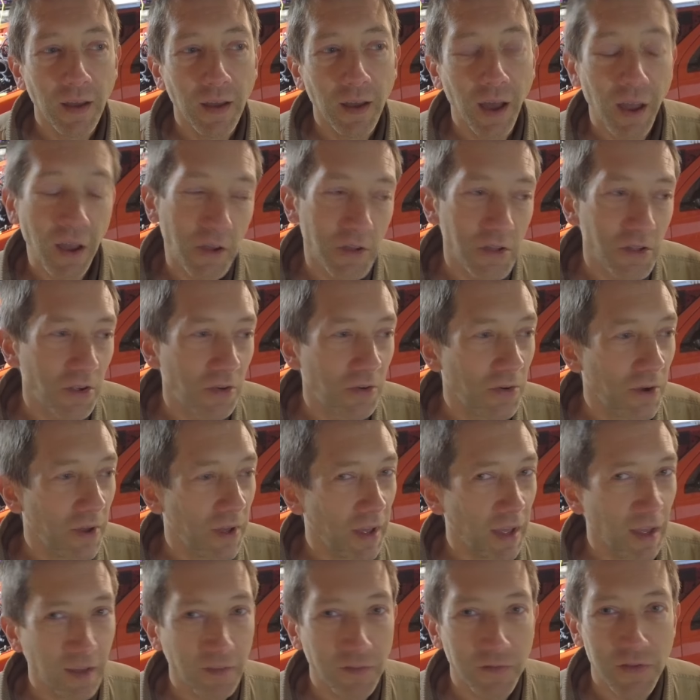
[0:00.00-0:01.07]
I also
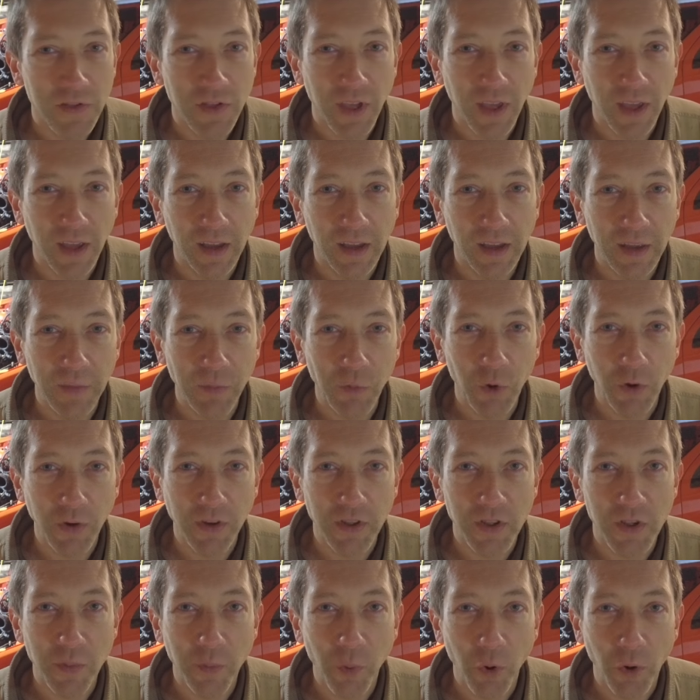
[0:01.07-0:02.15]
am going to
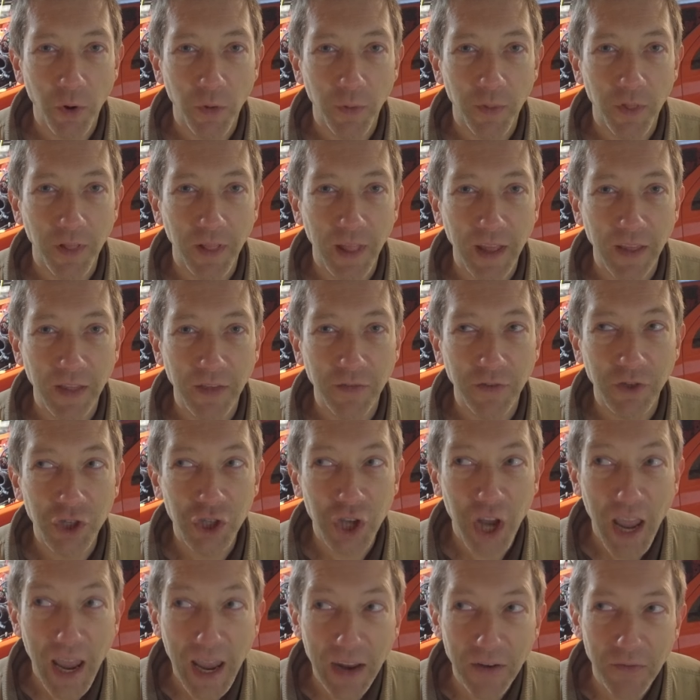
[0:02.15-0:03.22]
support it with a length of
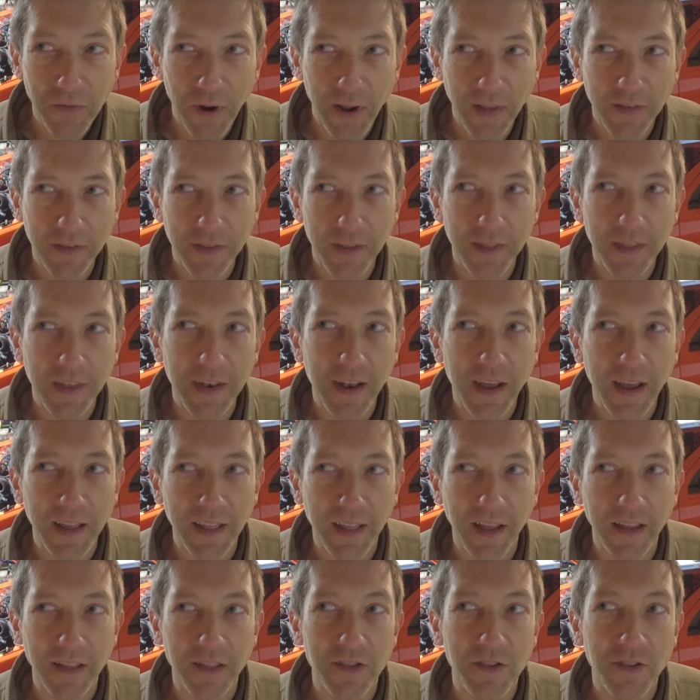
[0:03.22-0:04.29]
chain rather than the
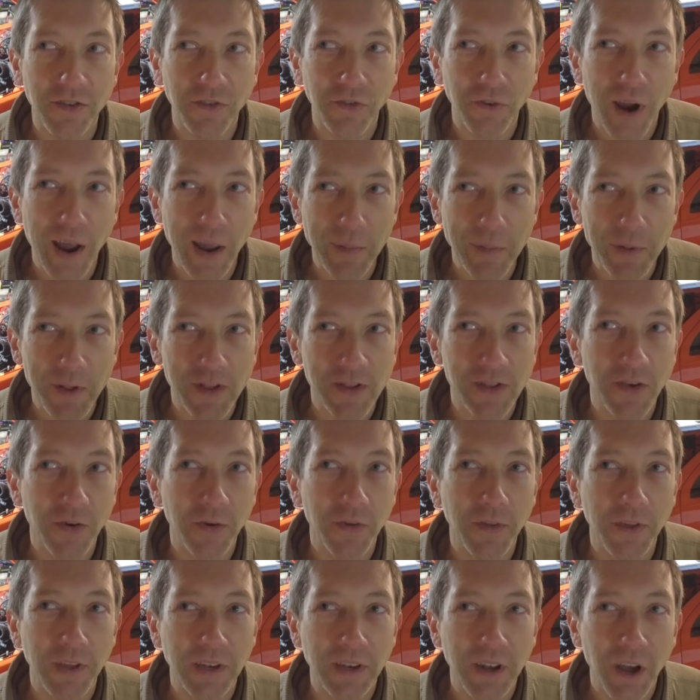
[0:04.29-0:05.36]
nylon straps so
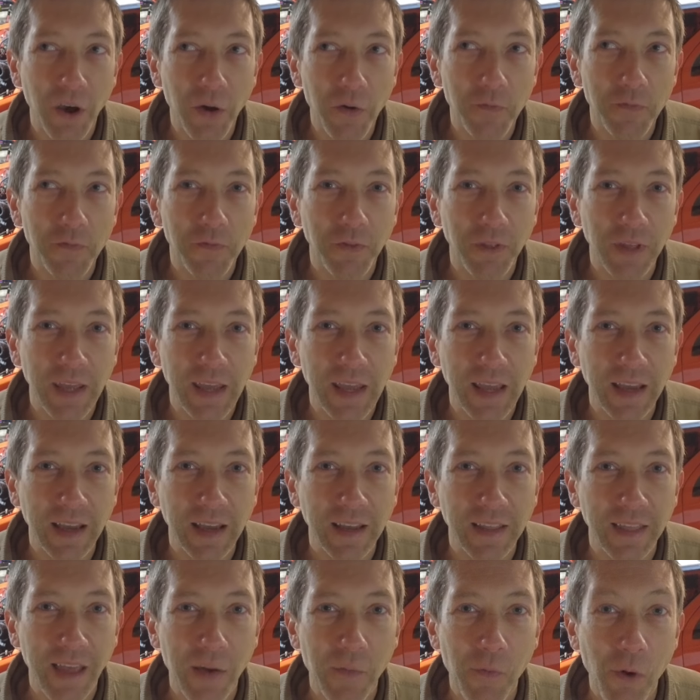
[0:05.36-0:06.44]
that hopefully
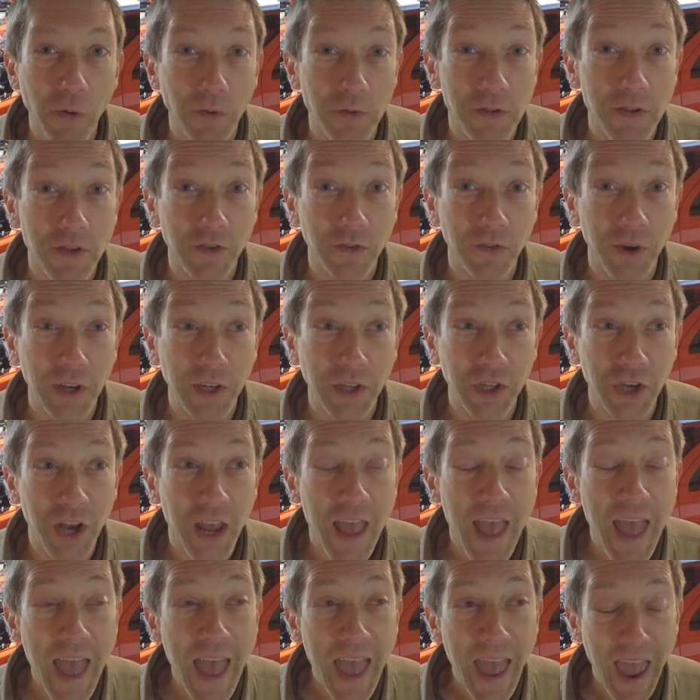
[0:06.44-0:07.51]
that won't stretch
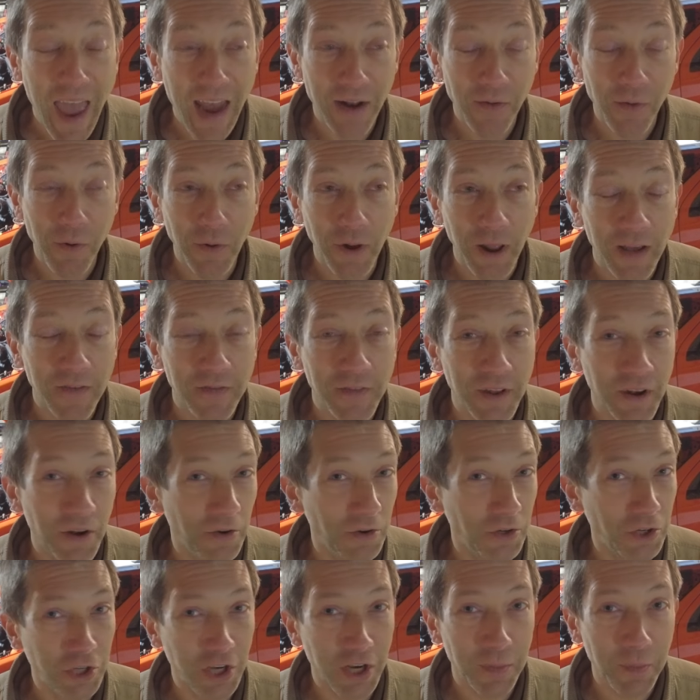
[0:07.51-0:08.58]
and I won't have that oh
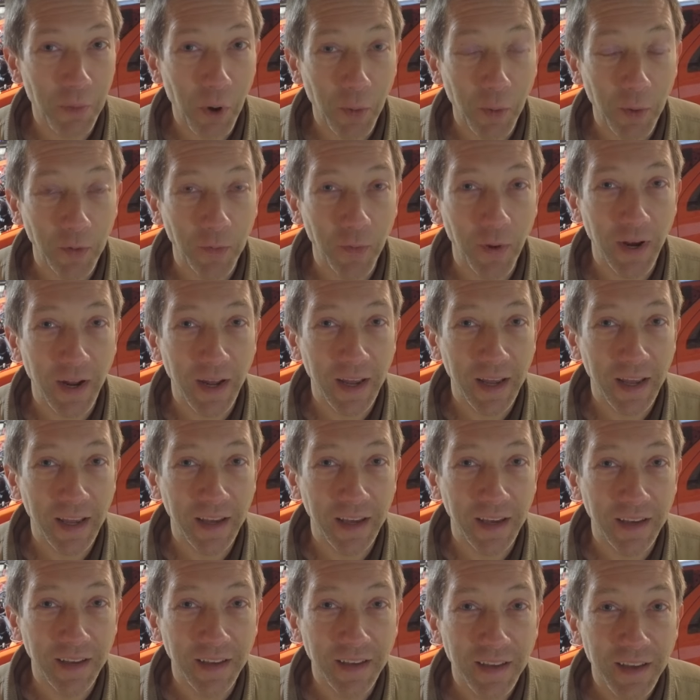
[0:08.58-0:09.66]
shit moment when
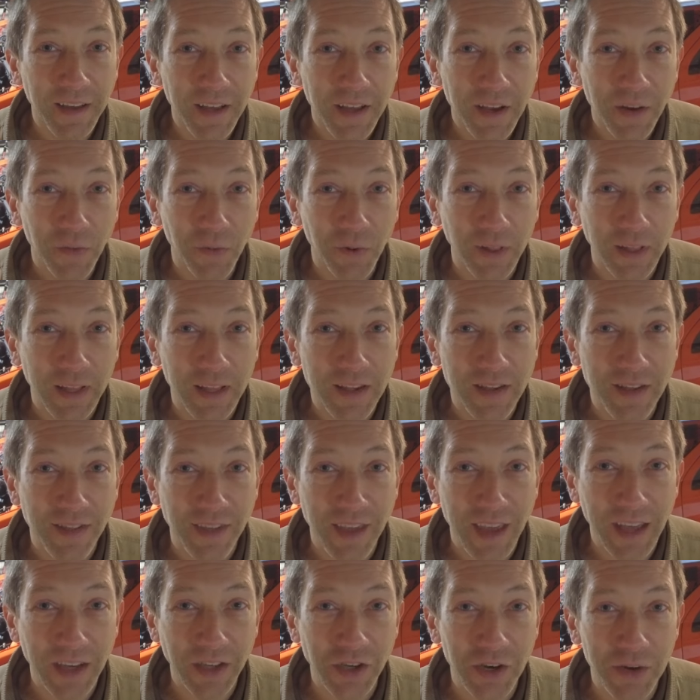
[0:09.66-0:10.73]
I release
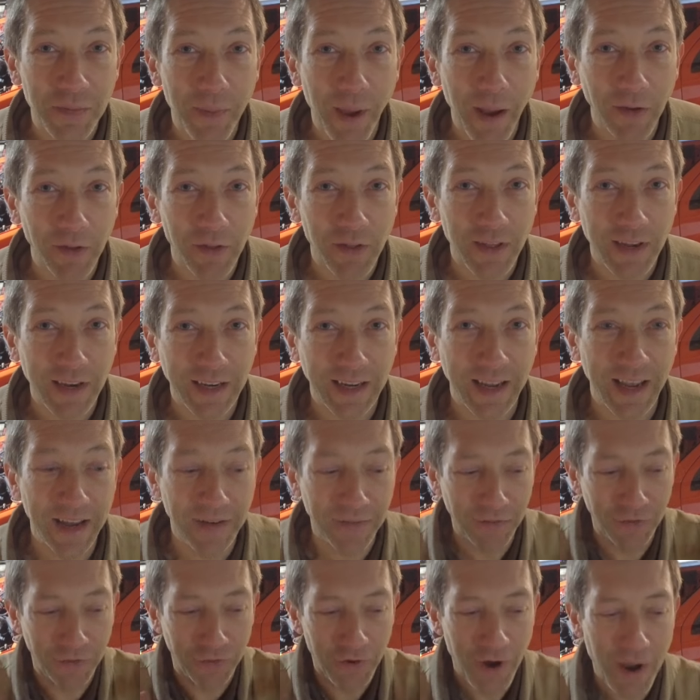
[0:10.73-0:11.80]
the engine mounts and it
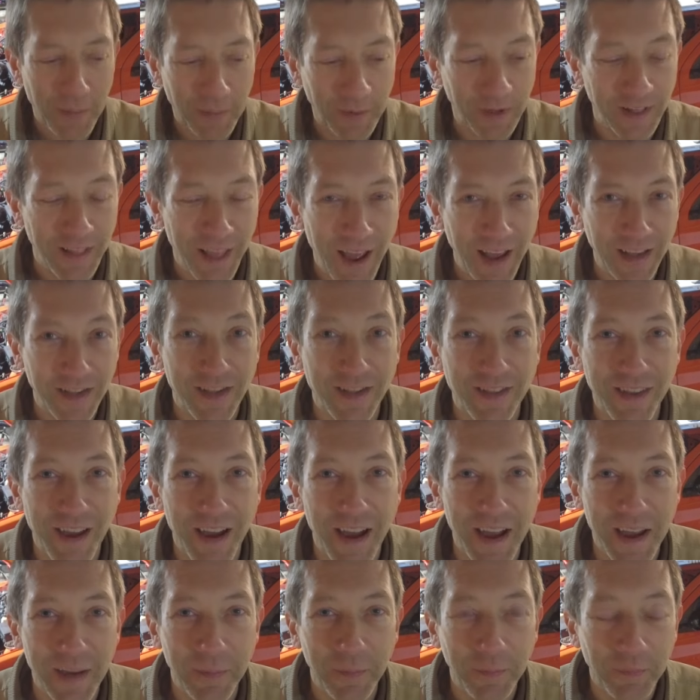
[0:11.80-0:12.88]
kind of dropped last
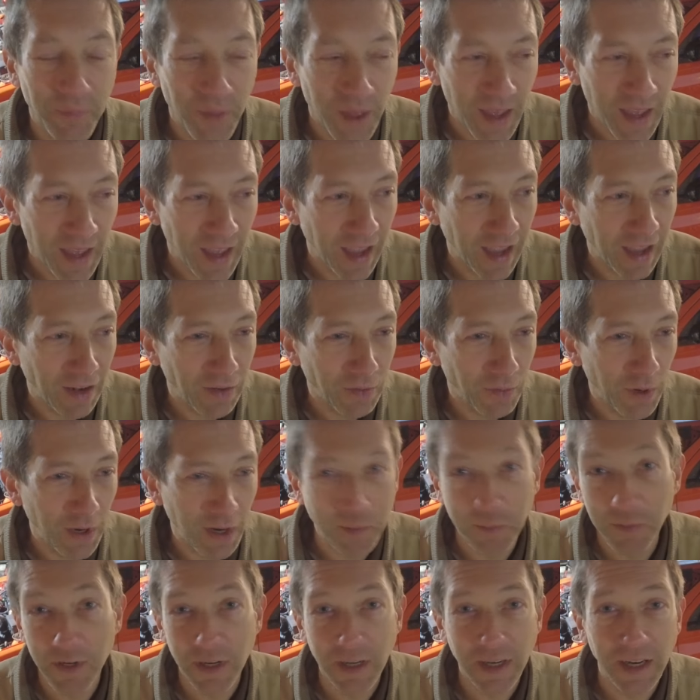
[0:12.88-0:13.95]
time, and when
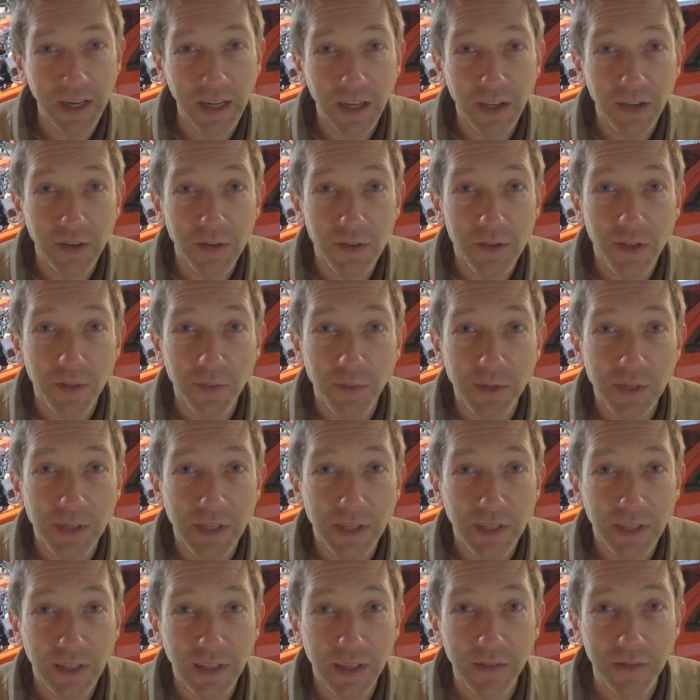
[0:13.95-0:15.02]
I'm done I can use them
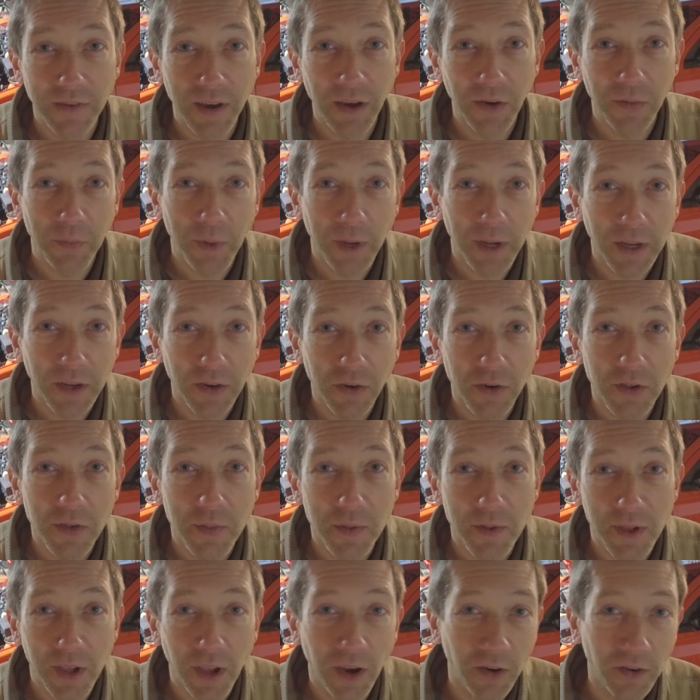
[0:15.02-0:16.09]
to live out my
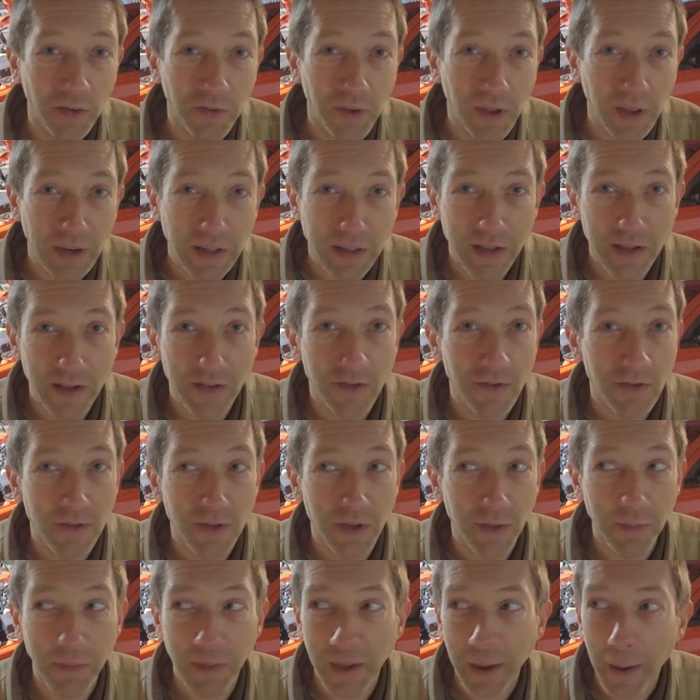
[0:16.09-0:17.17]
Christmas Carol fantasies or
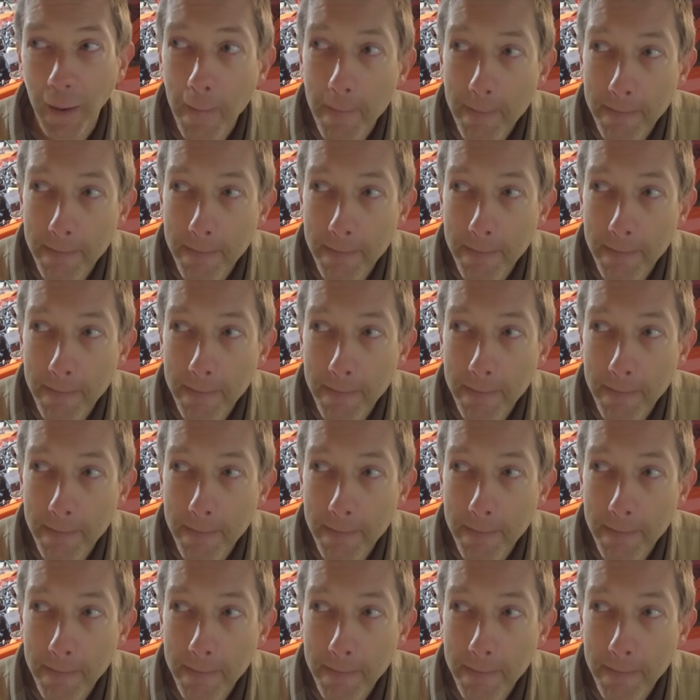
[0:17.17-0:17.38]
something.